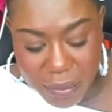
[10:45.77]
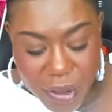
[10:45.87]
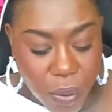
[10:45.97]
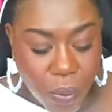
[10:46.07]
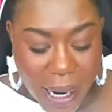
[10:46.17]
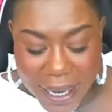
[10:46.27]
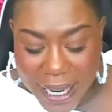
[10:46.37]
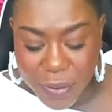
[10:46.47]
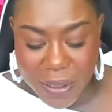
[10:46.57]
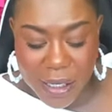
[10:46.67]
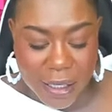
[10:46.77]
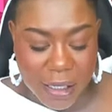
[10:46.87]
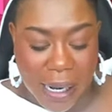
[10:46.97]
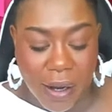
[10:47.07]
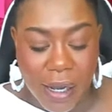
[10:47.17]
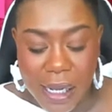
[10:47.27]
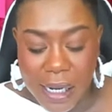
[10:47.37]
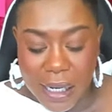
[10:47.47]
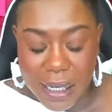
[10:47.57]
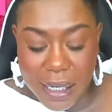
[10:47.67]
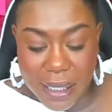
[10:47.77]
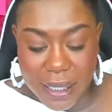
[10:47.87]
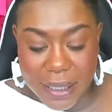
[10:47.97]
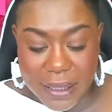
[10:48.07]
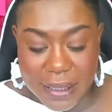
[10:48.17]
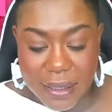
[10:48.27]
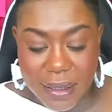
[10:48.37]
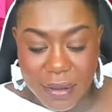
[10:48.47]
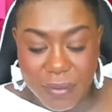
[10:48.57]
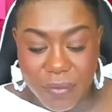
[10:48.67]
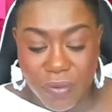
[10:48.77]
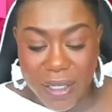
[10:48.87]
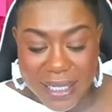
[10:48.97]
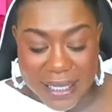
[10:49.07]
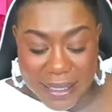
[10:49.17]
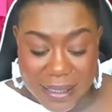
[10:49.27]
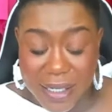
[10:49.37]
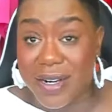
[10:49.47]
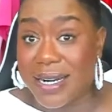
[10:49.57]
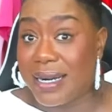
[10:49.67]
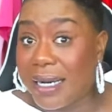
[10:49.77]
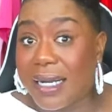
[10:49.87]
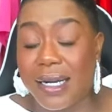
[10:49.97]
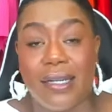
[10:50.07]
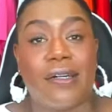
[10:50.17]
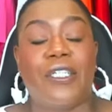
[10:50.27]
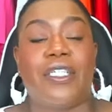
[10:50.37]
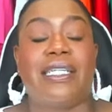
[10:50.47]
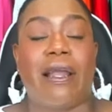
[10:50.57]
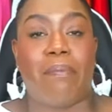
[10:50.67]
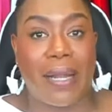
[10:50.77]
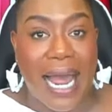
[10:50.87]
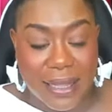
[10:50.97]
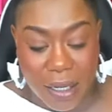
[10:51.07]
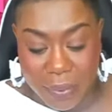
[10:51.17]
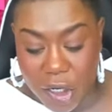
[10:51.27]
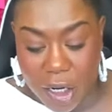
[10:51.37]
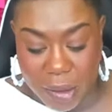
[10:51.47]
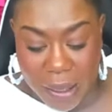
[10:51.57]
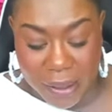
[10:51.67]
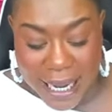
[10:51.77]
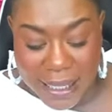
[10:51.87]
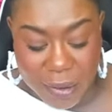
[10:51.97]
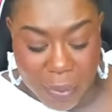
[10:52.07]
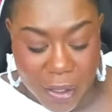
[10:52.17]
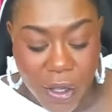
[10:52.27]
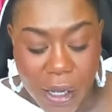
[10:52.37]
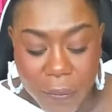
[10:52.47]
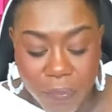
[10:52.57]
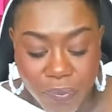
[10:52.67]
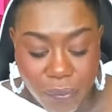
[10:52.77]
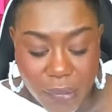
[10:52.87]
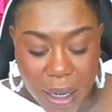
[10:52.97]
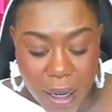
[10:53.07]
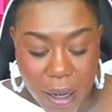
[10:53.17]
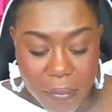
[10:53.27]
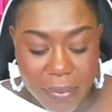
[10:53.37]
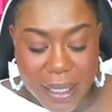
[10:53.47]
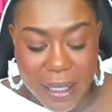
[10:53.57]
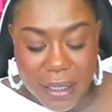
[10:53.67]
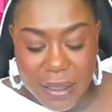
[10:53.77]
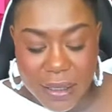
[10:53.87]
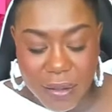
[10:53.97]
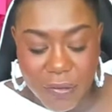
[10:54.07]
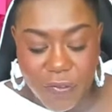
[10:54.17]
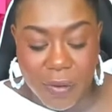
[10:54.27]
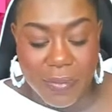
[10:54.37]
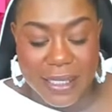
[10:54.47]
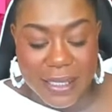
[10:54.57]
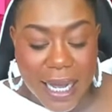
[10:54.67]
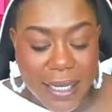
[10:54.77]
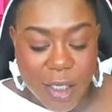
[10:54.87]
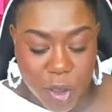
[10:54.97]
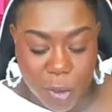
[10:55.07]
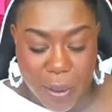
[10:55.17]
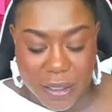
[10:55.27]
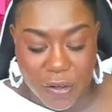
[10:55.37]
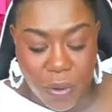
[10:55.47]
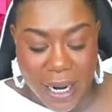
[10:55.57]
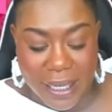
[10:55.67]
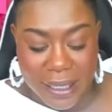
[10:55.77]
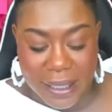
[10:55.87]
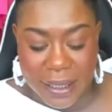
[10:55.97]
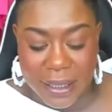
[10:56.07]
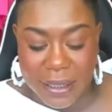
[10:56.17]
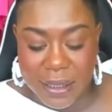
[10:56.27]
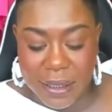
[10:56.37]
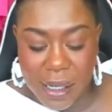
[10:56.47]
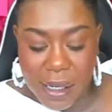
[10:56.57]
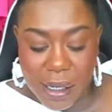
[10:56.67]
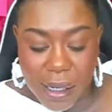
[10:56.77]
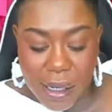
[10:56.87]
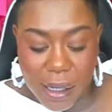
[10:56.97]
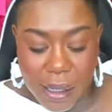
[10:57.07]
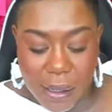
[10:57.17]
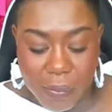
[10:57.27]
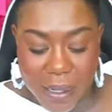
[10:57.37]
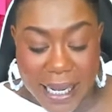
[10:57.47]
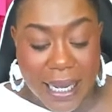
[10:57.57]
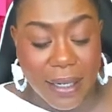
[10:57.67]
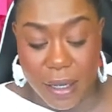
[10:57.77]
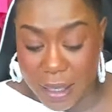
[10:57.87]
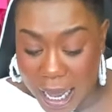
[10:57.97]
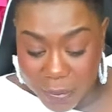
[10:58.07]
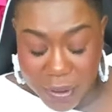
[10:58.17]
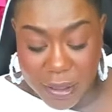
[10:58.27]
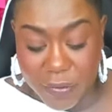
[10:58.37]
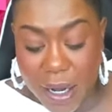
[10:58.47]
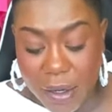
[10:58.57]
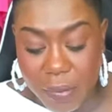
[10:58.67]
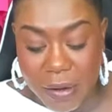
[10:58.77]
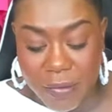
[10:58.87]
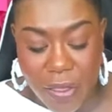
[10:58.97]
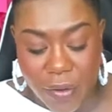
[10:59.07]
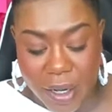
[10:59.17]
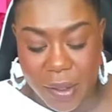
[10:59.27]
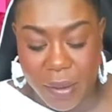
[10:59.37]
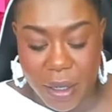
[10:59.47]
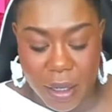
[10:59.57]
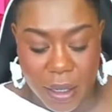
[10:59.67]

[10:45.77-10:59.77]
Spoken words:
So white, as we talked about, is really considered not a color, just like black that we talked about last month, because from a science perspective, white is, again, the absence of color, but rather it